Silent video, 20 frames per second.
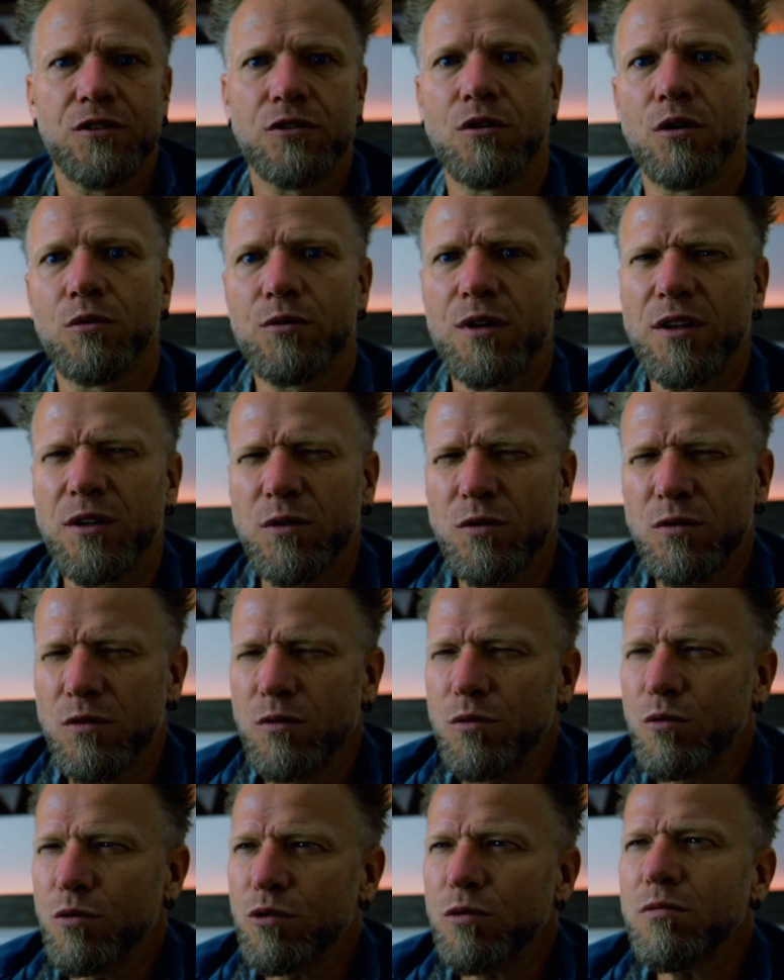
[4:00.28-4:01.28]
you know, that
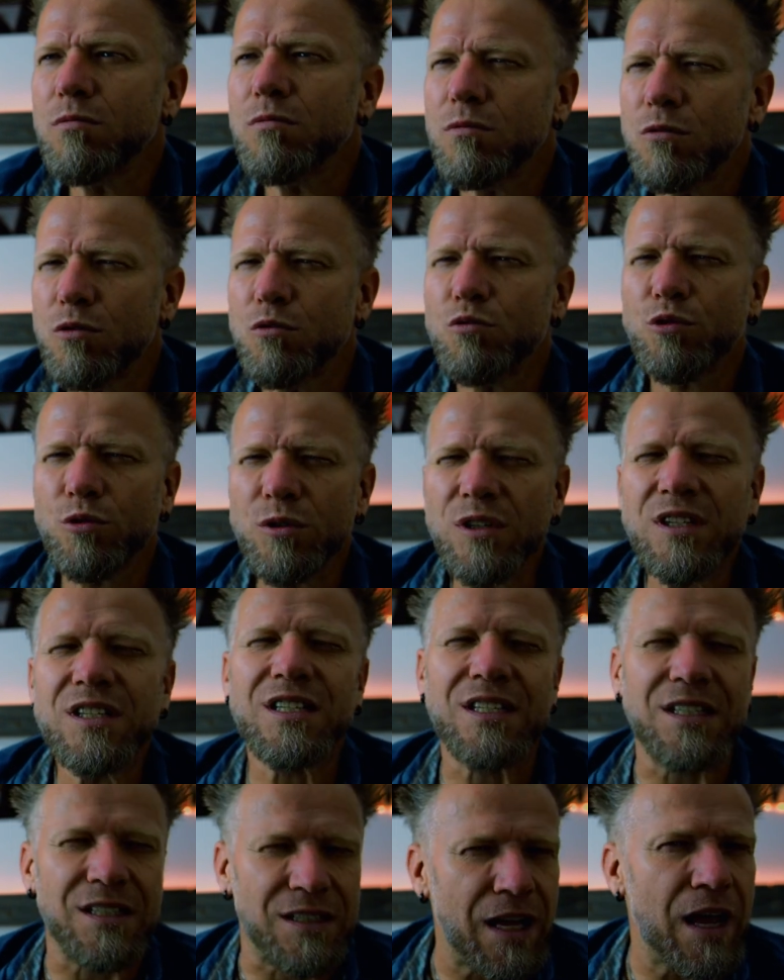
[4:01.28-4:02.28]
you shouldn't
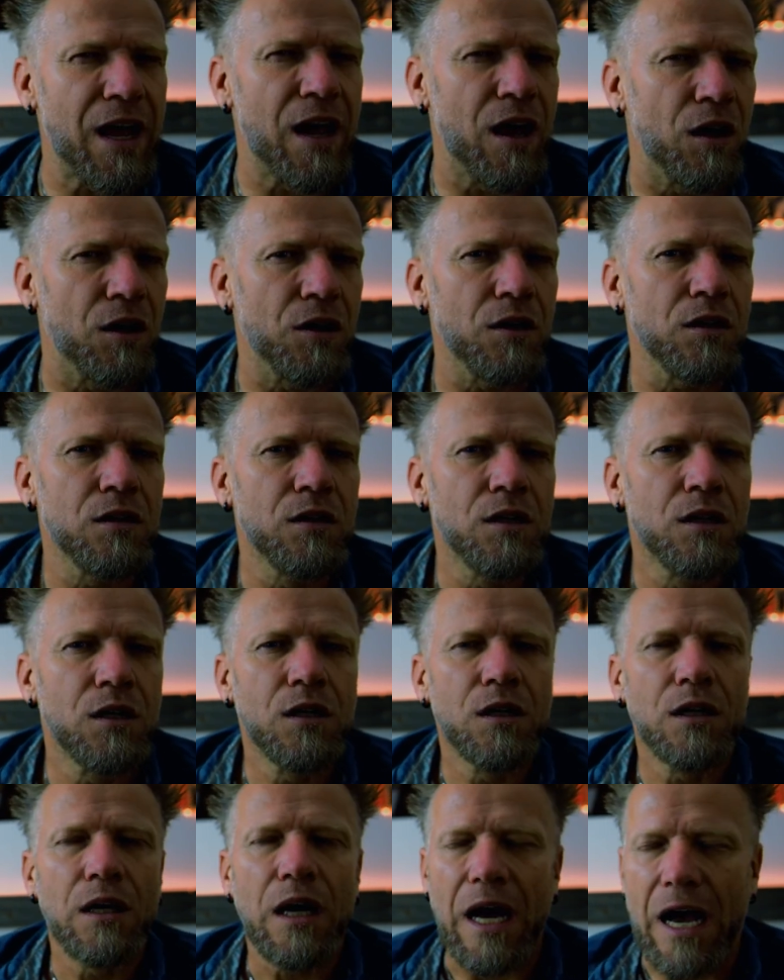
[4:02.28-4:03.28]
stare
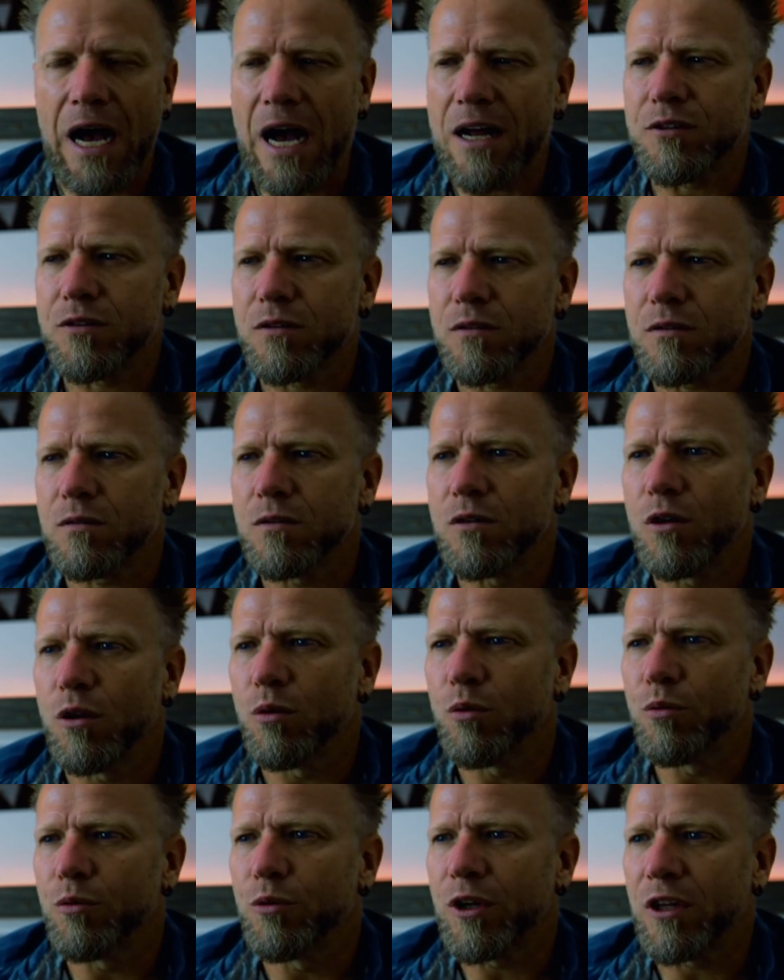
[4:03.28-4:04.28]
at, you
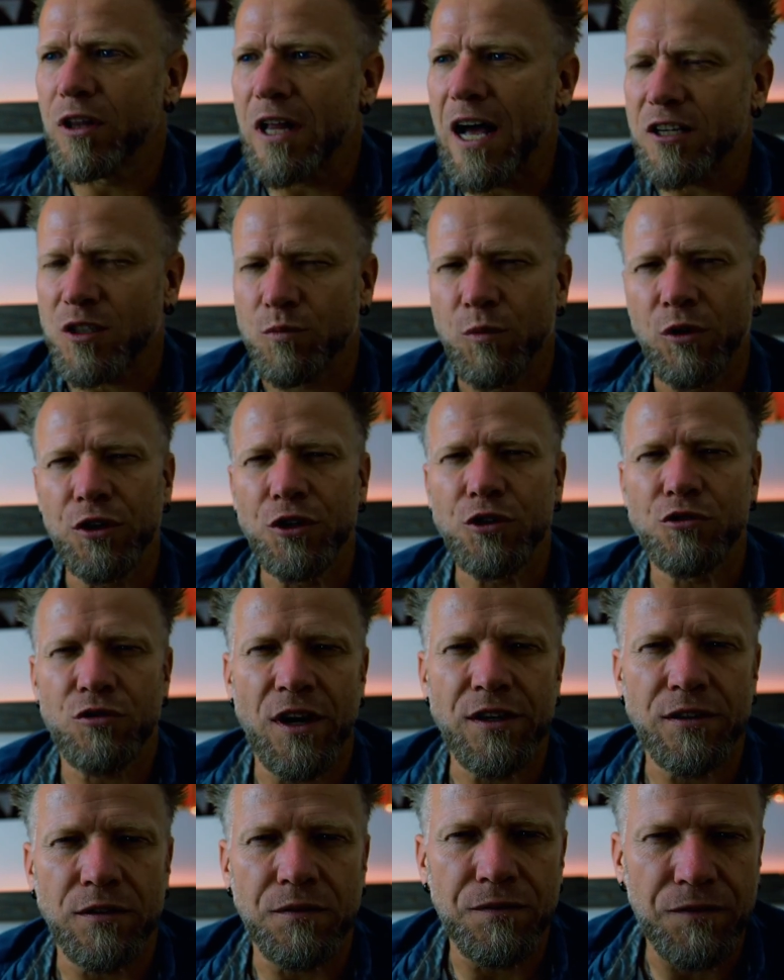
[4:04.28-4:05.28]
know, the class bully
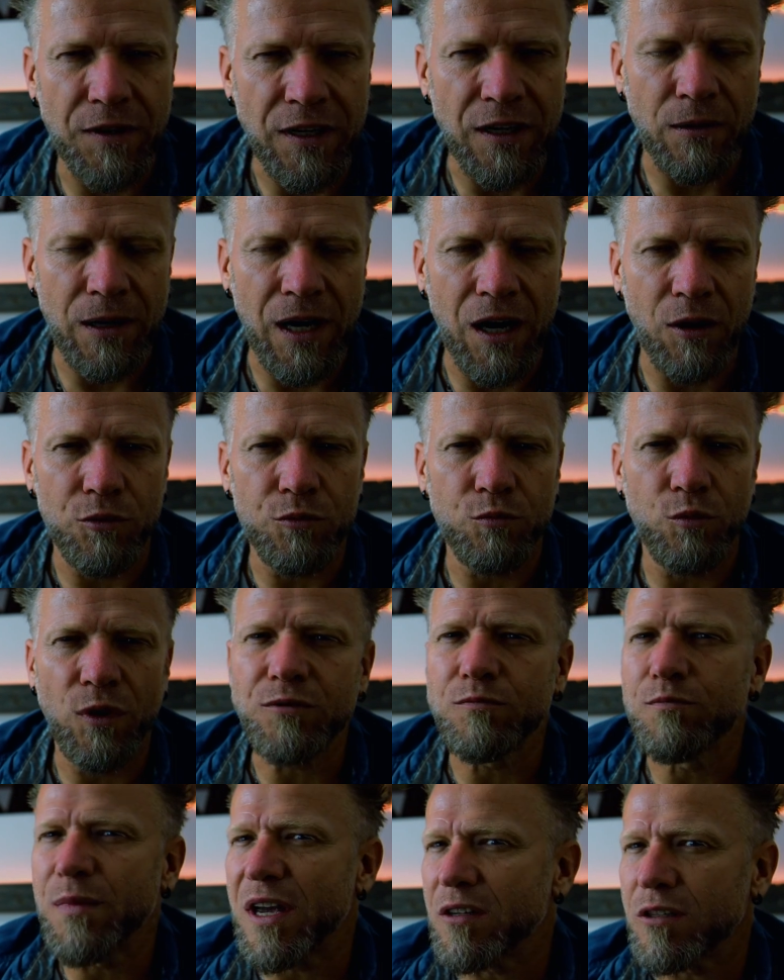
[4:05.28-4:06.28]
trying to figure out
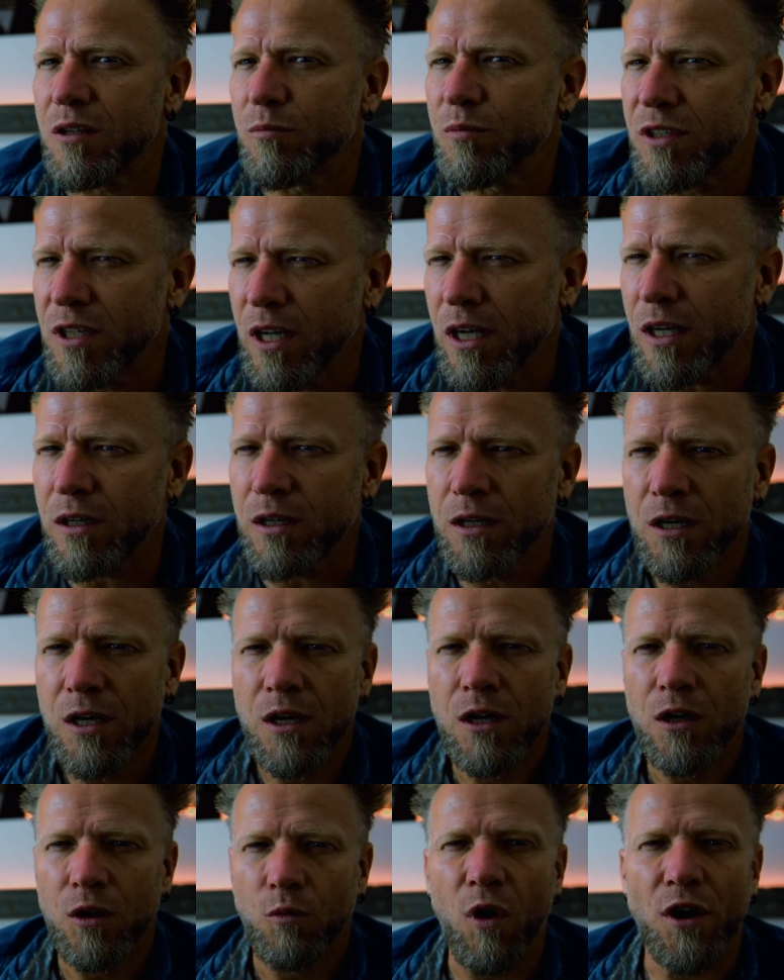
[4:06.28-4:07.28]
what makes him tick
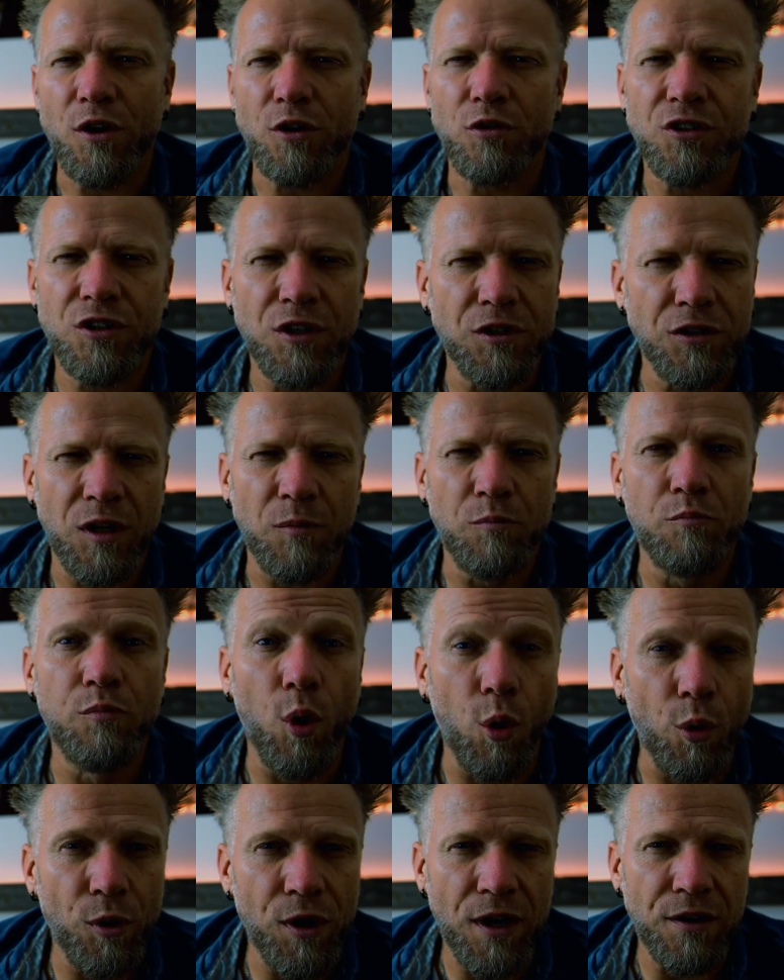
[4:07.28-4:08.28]
while you're sitting there
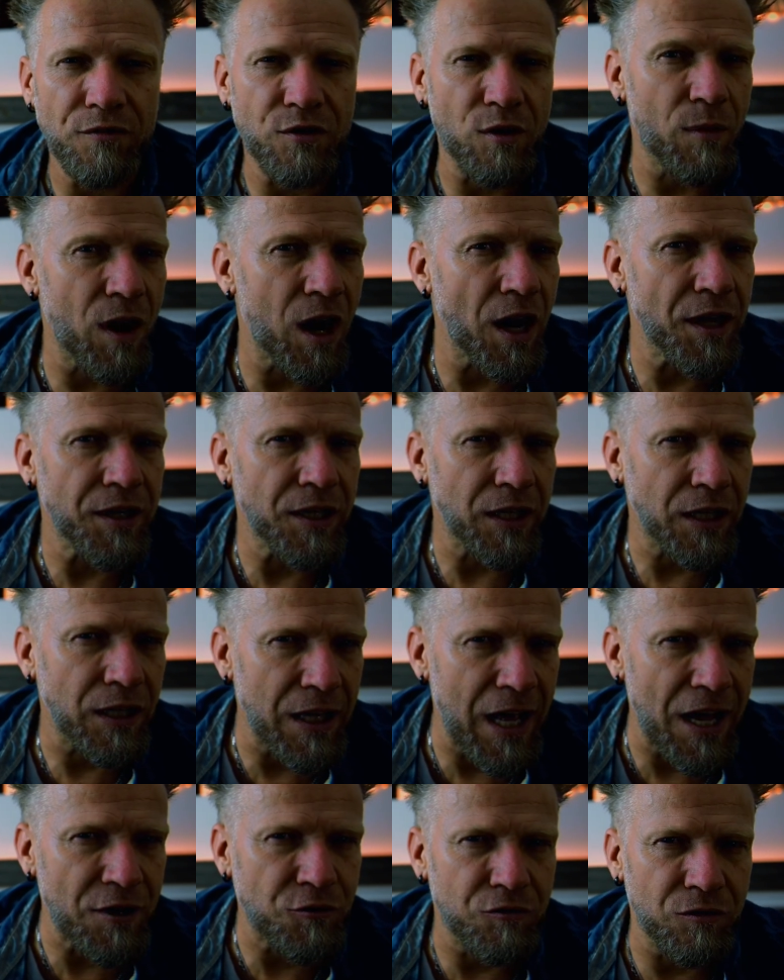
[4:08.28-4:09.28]
bored out of your mind in a
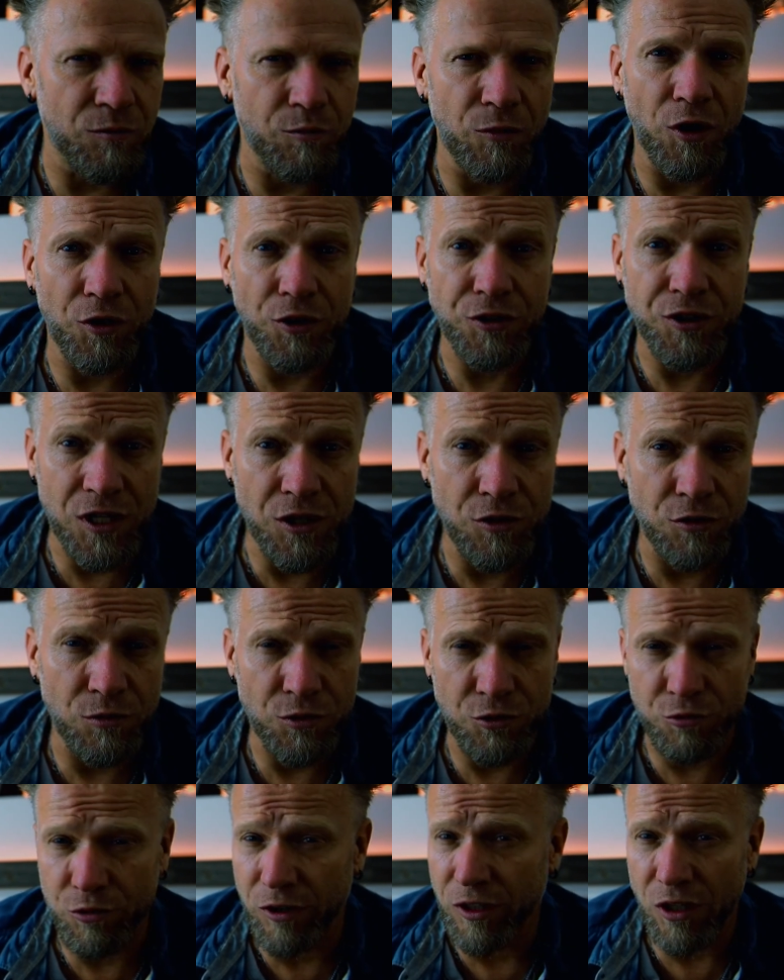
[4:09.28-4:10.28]
classroom while the
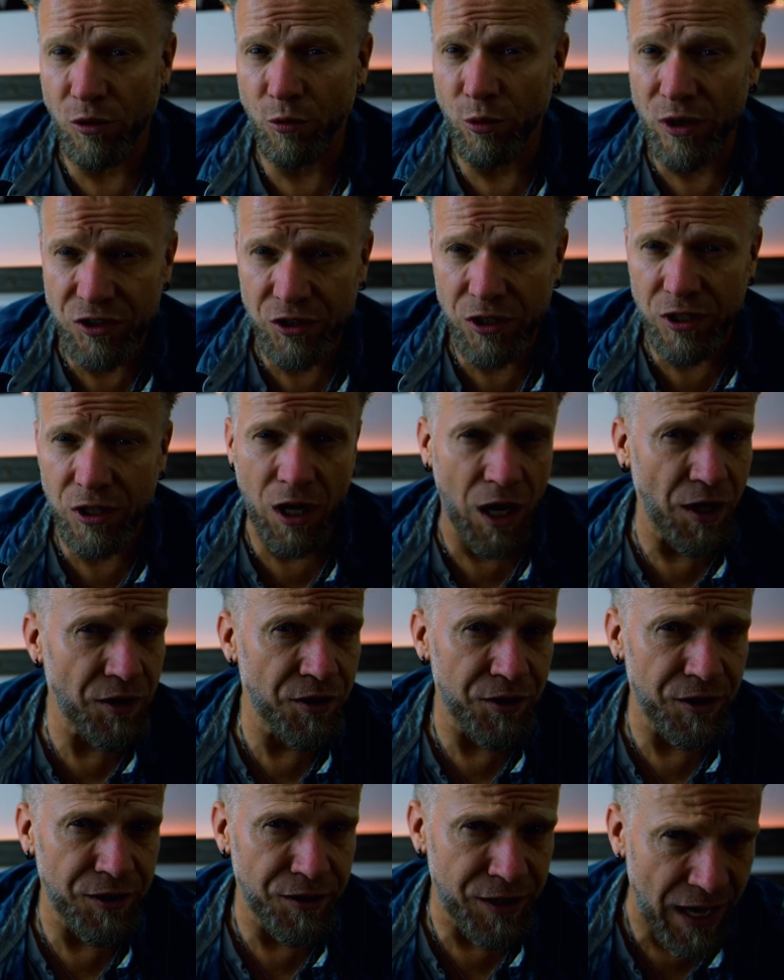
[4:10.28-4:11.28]
teacher's drinking whiskey
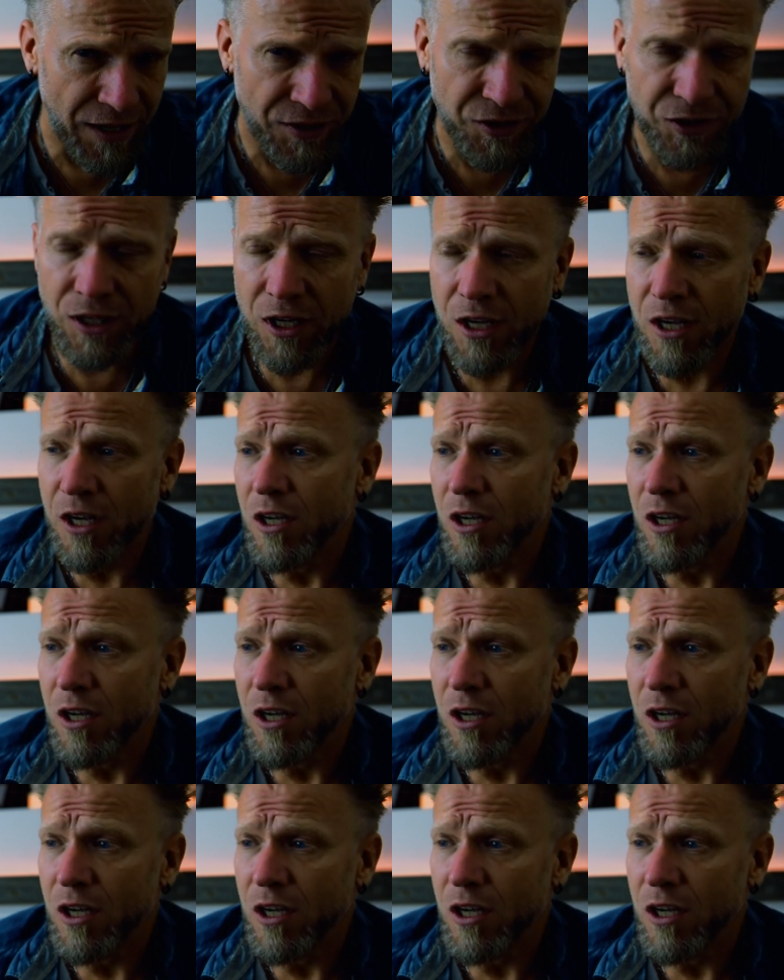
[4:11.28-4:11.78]
under the desk,